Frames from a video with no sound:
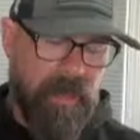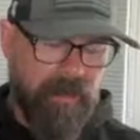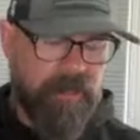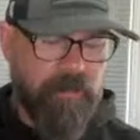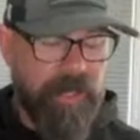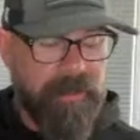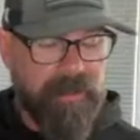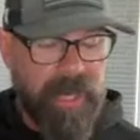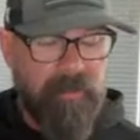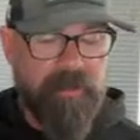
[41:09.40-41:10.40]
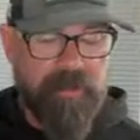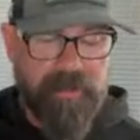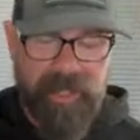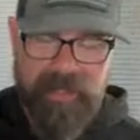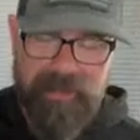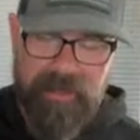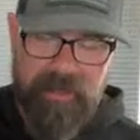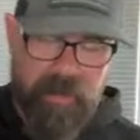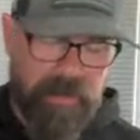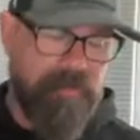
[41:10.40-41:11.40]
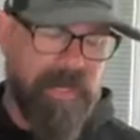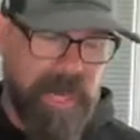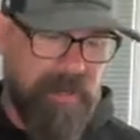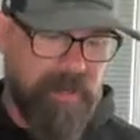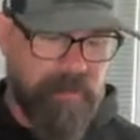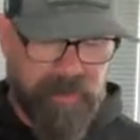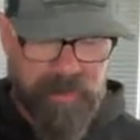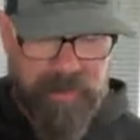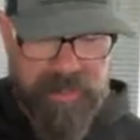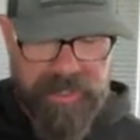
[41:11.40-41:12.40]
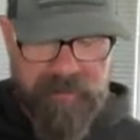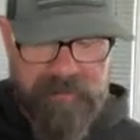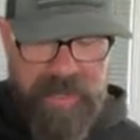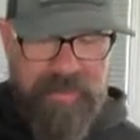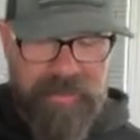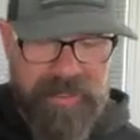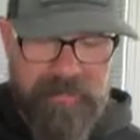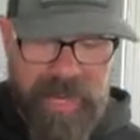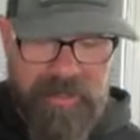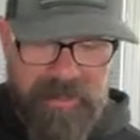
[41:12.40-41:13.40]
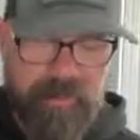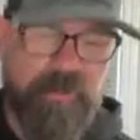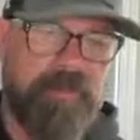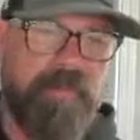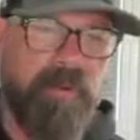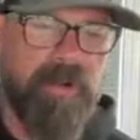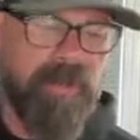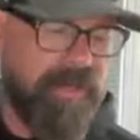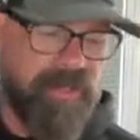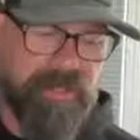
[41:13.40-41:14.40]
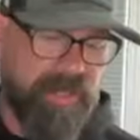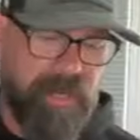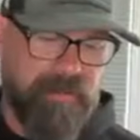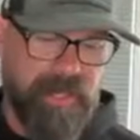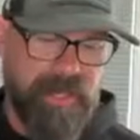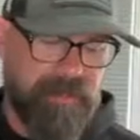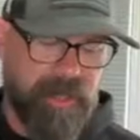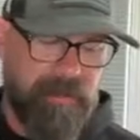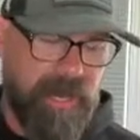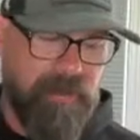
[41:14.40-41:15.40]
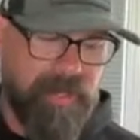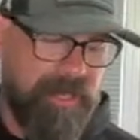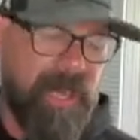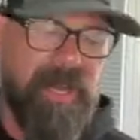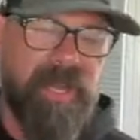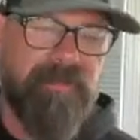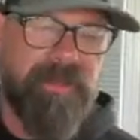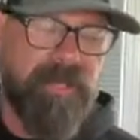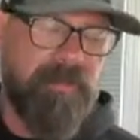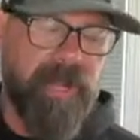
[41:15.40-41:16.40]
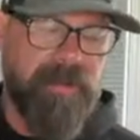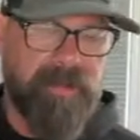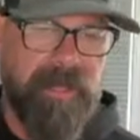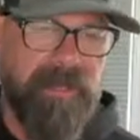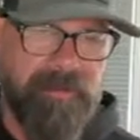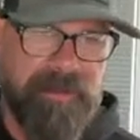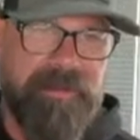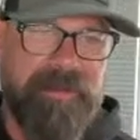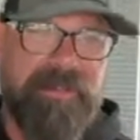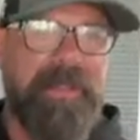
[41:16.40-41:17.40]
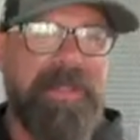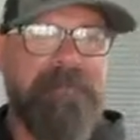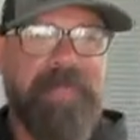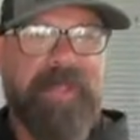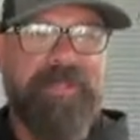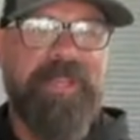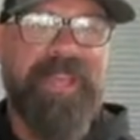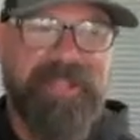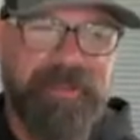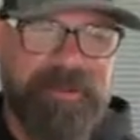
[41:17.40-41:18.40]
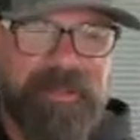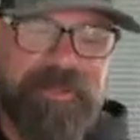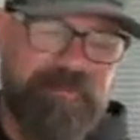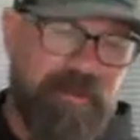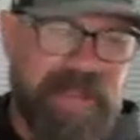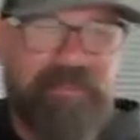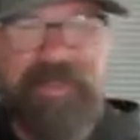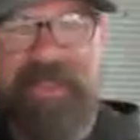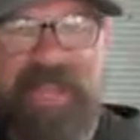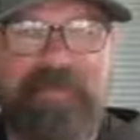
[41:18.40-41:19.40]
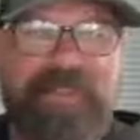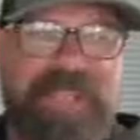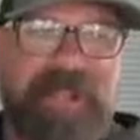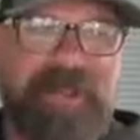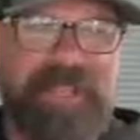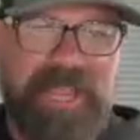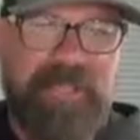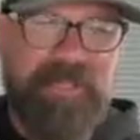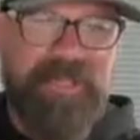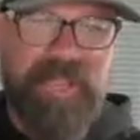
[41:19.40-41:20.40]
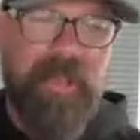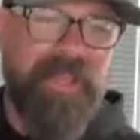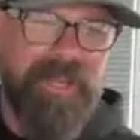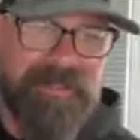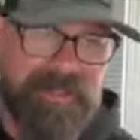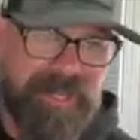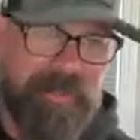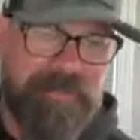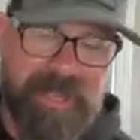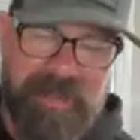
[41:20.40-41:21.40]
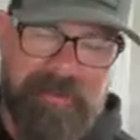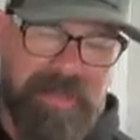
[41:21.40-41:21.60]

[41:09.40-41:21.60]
Ulcerate sounds like they're going bananas, but there's like a method to the madness. With Portal, it just sounds like somehow they got everything right. It's like you're just throwing everything up in the air, and occasionally they all hit at the same time.